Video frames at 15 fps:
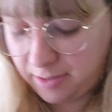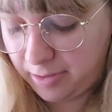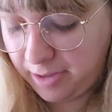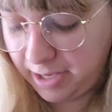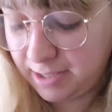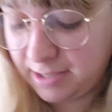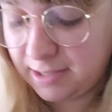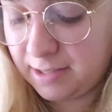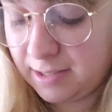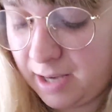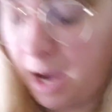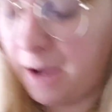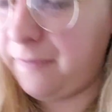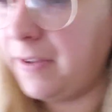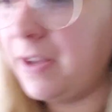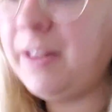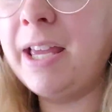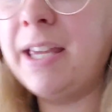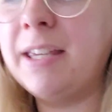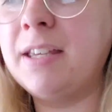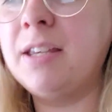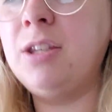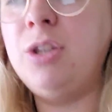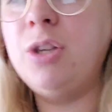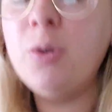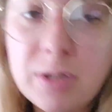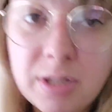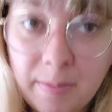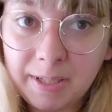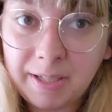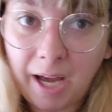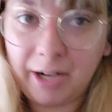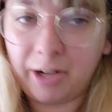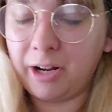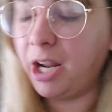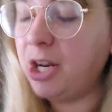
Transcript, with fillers: This, I feel like, used to be tighter.